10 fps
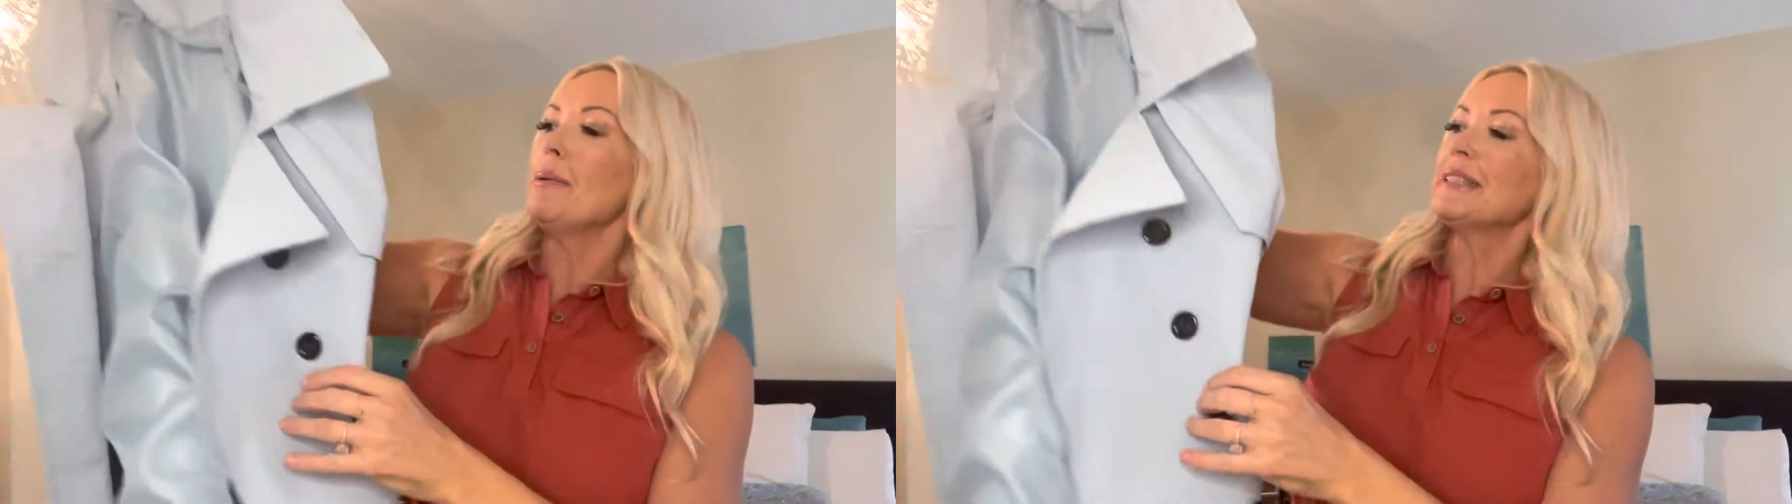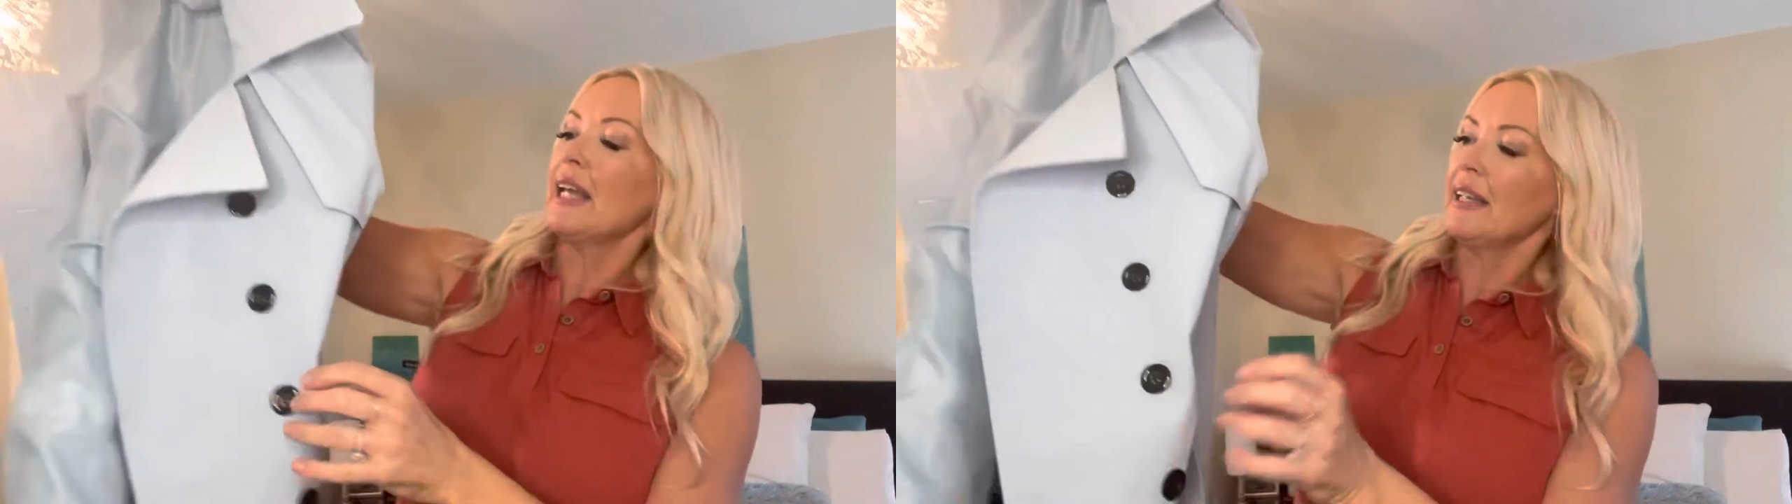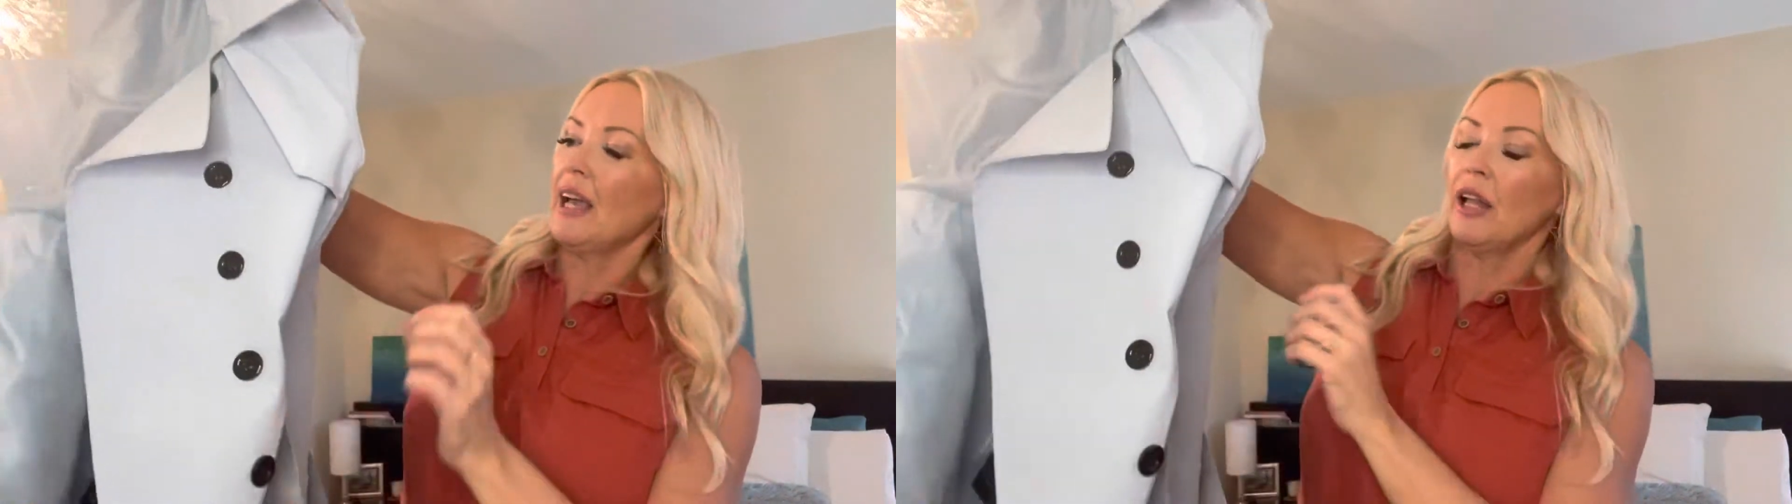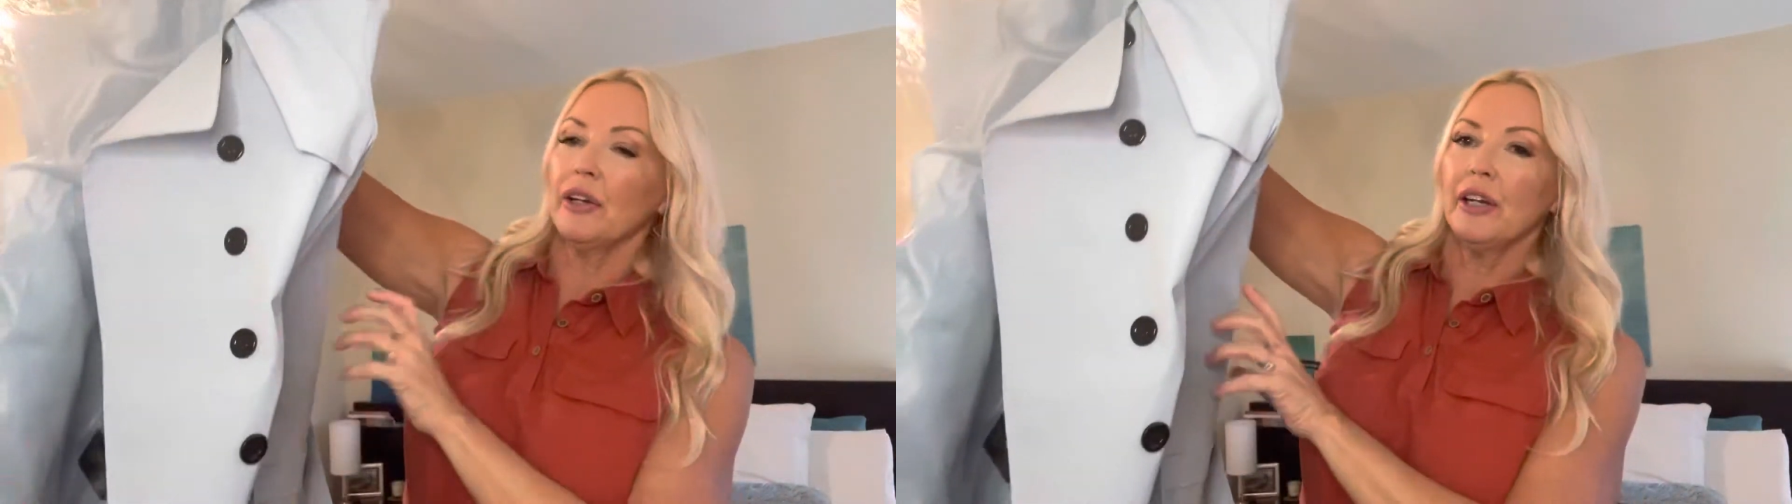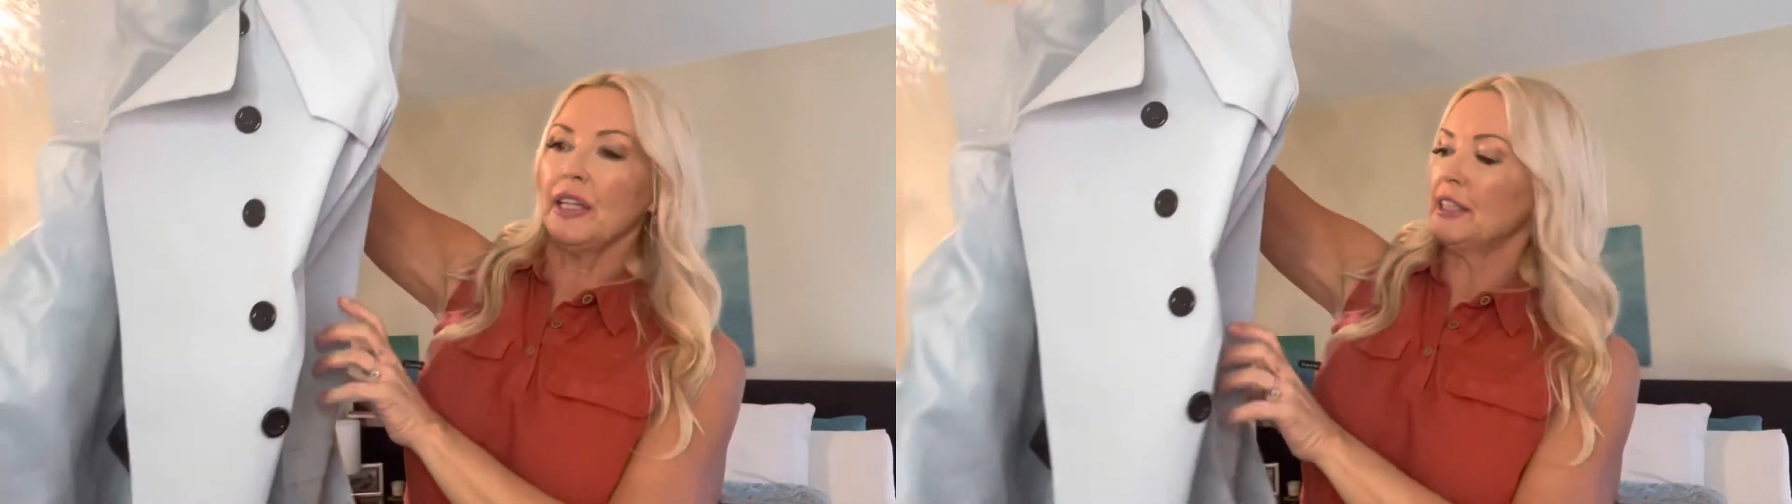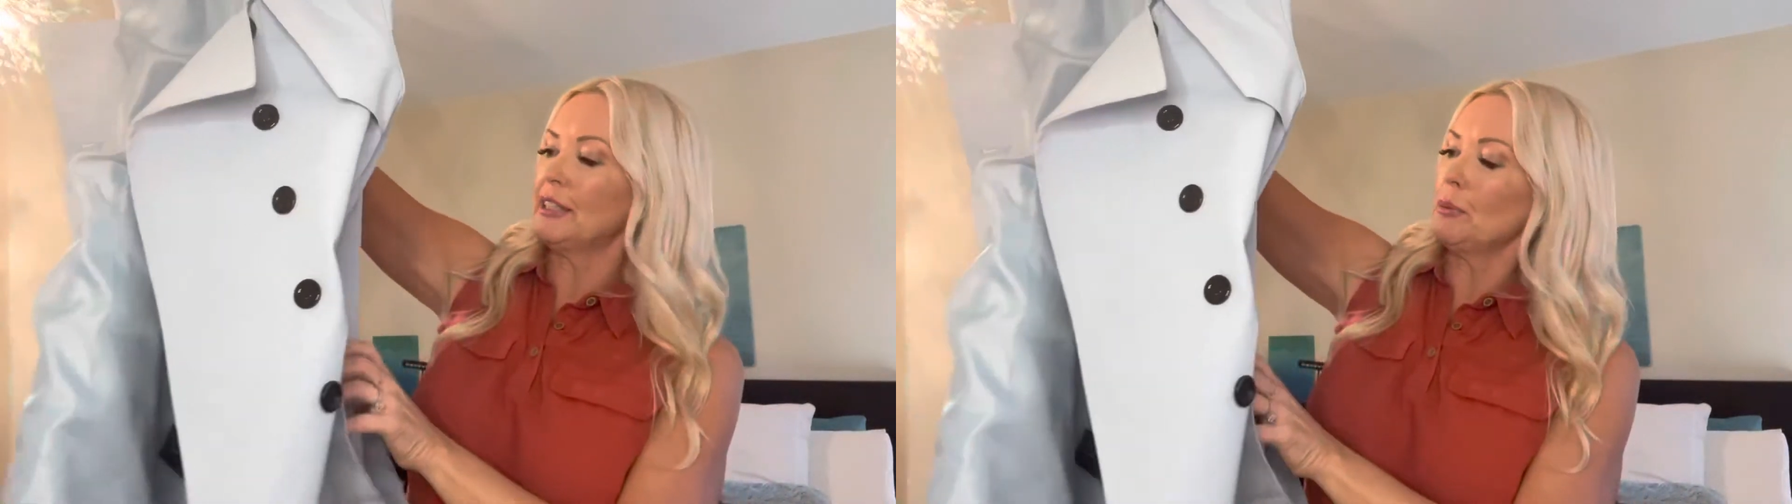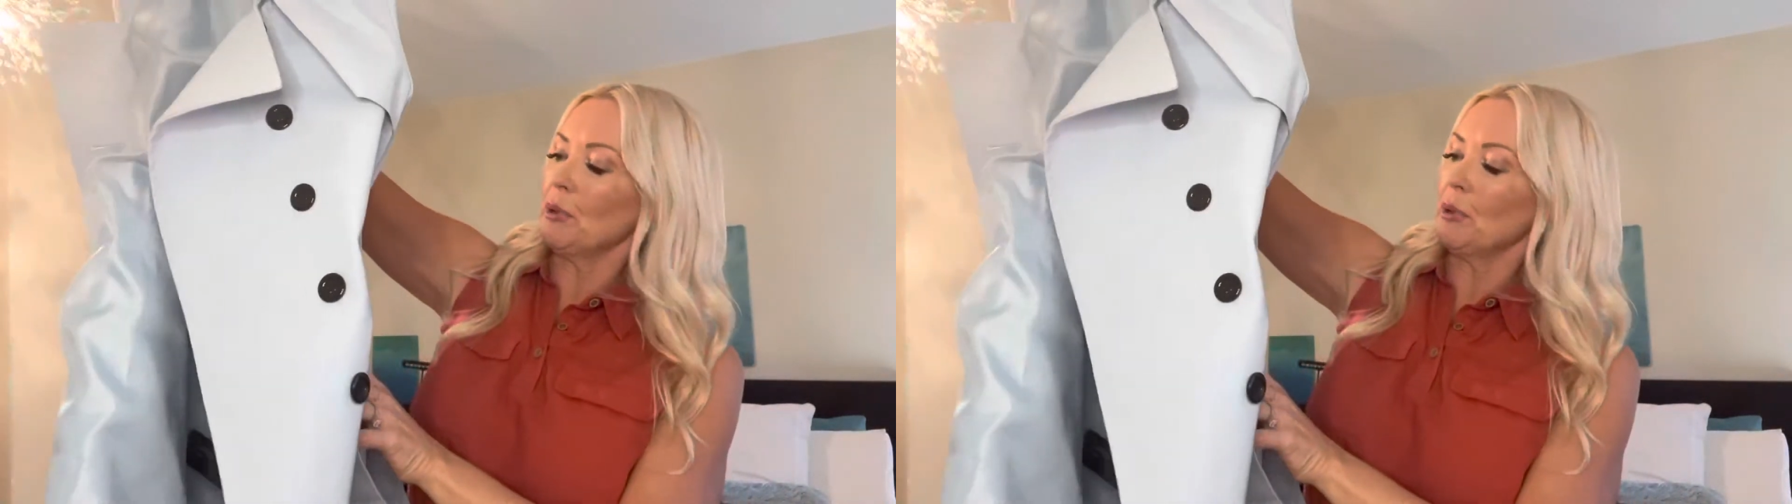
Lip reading: was light colored. It's super